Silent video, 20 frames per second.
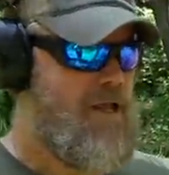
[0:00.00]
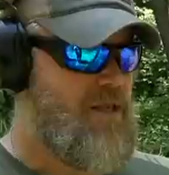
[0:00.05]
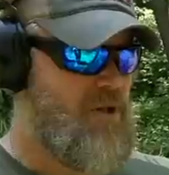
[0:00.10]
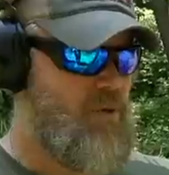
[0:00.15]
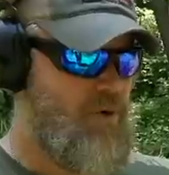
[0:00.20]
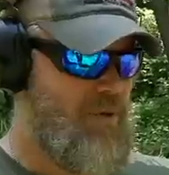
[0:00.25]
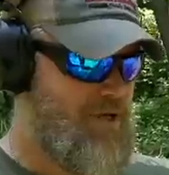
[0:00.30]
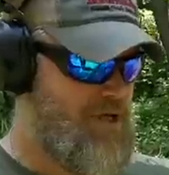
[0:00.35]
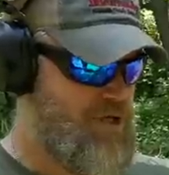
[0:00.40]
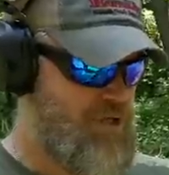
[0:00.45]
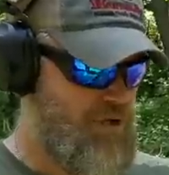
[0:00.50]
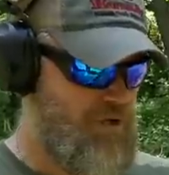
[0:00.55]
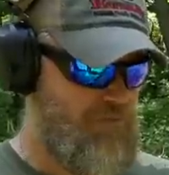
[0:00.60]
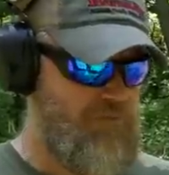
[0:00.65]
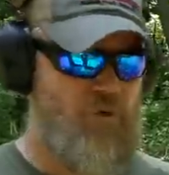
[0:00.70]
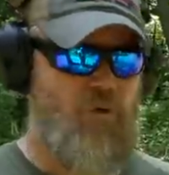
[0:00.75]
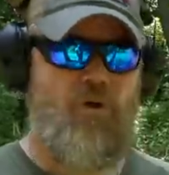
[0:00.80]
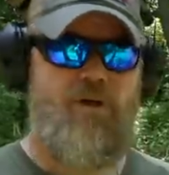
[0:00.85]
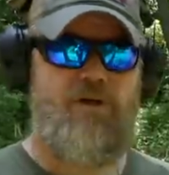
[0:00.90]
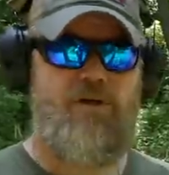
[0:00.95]
You want to make sure you
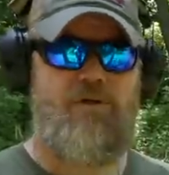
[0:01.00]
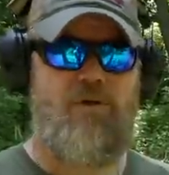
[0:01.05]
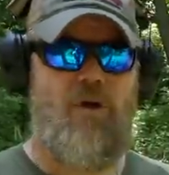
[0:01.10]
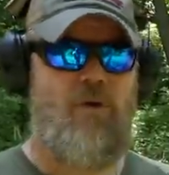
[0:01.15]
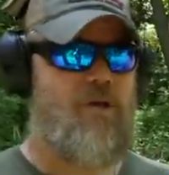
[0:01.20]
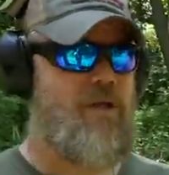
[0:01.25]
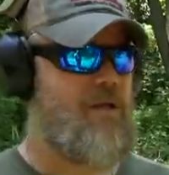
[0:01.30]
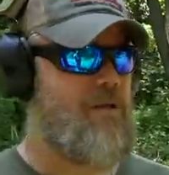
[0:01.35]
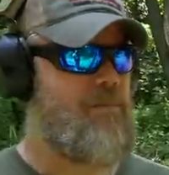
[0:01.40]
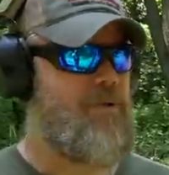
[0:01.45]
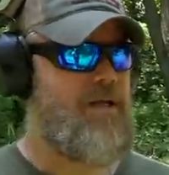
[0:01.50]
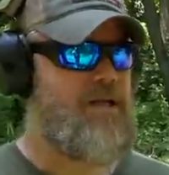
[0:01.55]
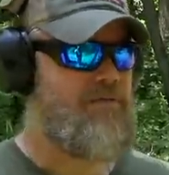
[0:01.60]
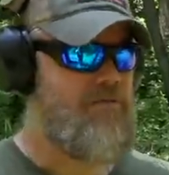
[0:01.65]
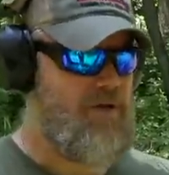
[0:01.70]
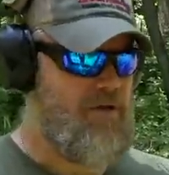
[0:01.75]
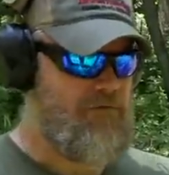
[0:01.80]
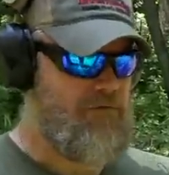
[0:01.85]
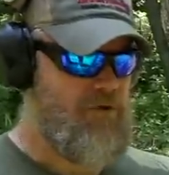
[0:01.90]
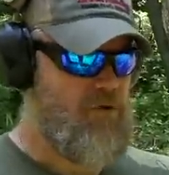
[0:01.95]
fully stroke it. But
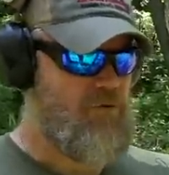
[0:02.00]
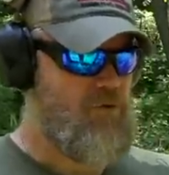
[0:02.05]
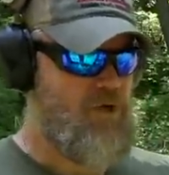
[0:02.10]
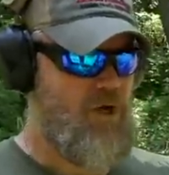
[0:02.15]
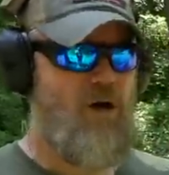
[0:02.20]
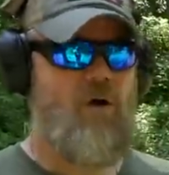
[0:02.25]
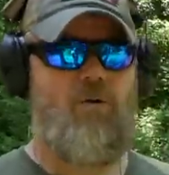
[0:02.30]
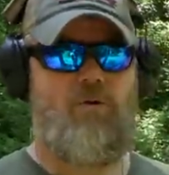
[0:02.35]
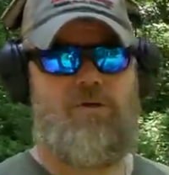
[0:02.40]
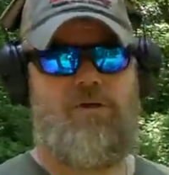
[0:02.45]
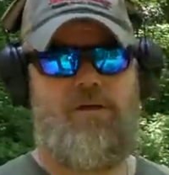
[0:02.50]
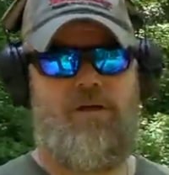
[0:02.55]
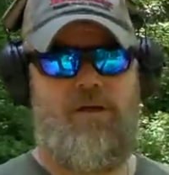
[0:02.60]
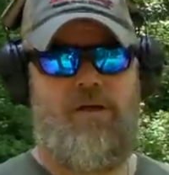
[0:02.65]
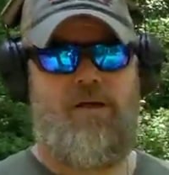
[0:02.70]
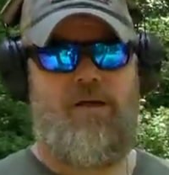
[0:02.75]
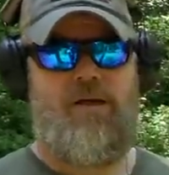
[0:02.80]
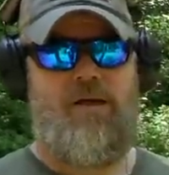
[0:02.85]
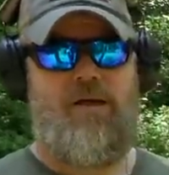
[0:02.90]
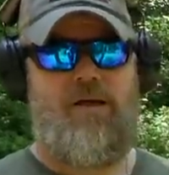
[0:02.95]
even if you don't,
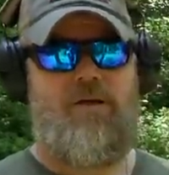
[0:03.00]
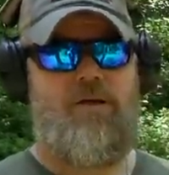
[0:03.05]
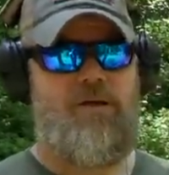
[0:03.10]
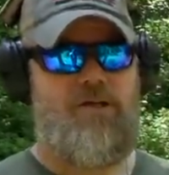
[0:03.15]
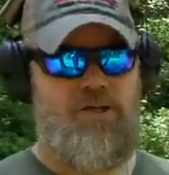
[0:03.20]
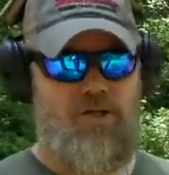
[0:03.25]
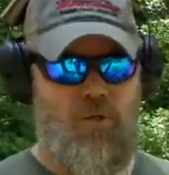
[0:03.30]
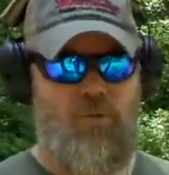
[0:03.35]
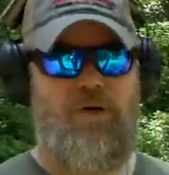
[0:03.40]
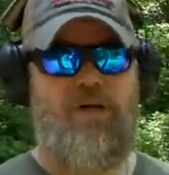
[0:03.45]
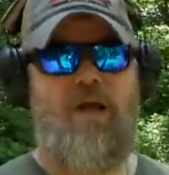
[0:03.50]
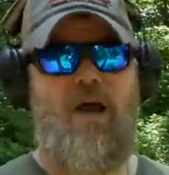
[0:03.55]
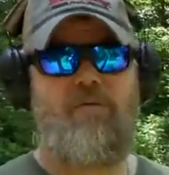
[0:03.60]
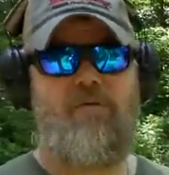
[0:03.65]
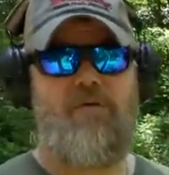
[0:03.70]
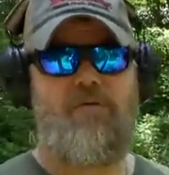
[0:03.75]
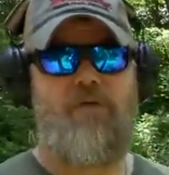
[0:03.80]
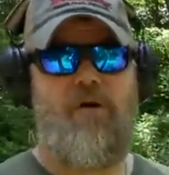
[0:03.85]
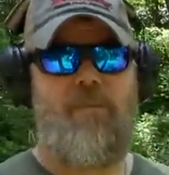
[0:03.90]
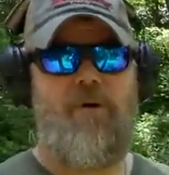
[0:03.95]
you can still
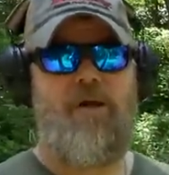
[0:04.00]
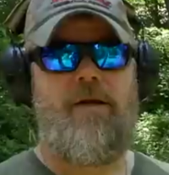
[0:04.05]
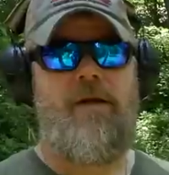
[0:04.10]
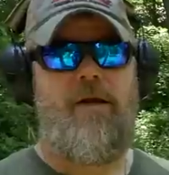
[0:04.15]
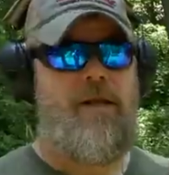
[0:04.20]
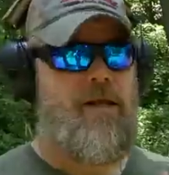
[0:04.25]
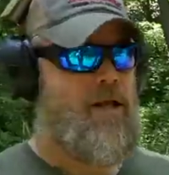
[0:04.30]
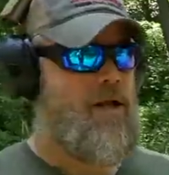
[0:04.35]
recover from it.